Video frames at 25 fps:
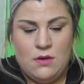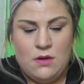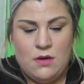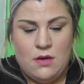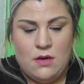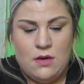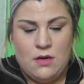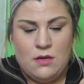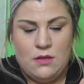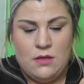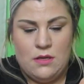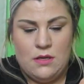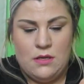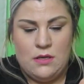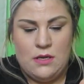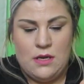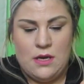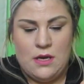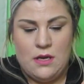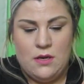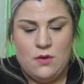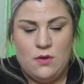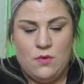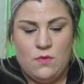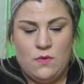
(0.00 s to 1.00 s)
on the
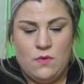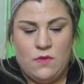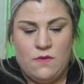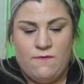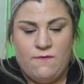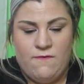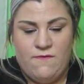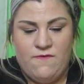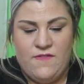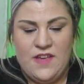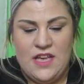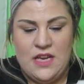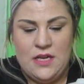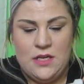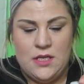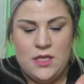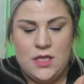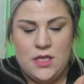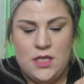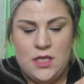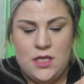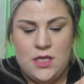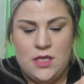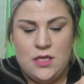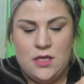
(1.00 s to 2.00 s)
dino's
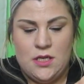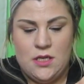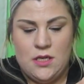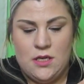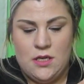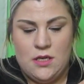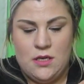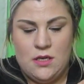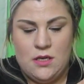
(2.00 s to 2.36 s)
feet.